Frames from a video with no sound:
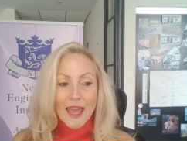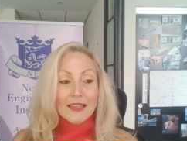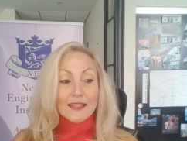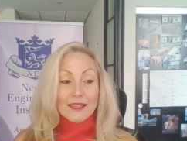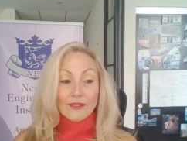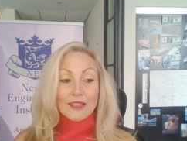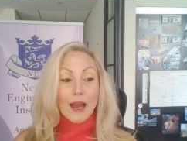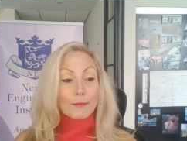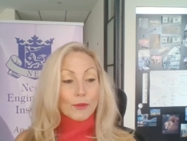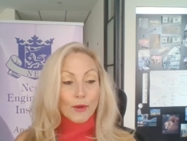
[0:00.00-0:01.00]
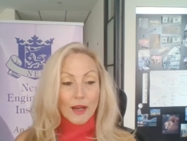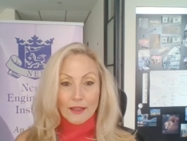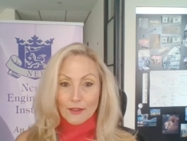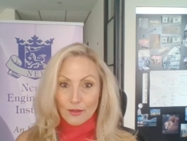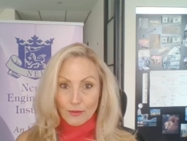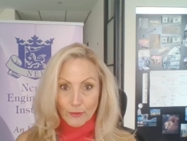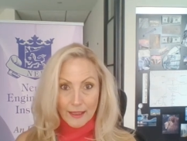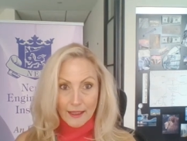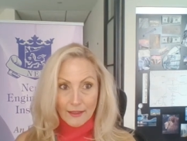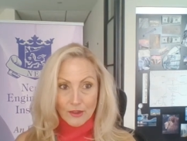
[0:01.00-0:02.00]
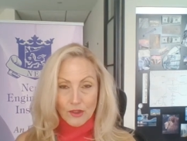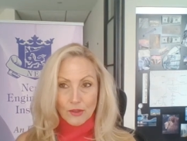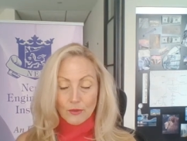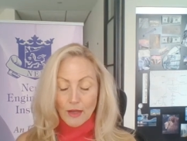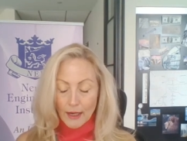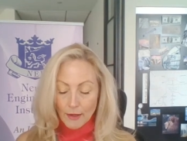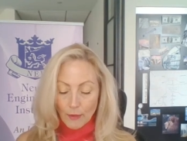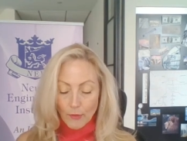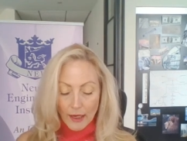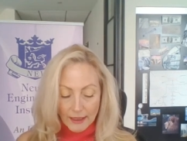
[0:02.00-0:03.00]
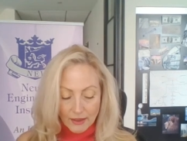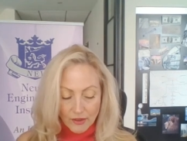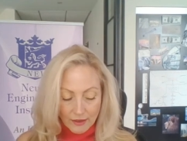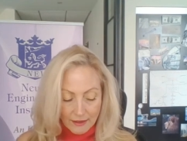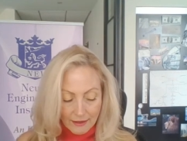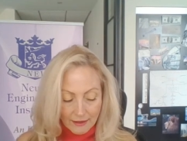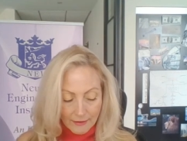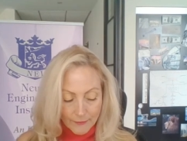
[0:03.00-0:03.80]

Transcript: So number one, straight out of the chute, I want to just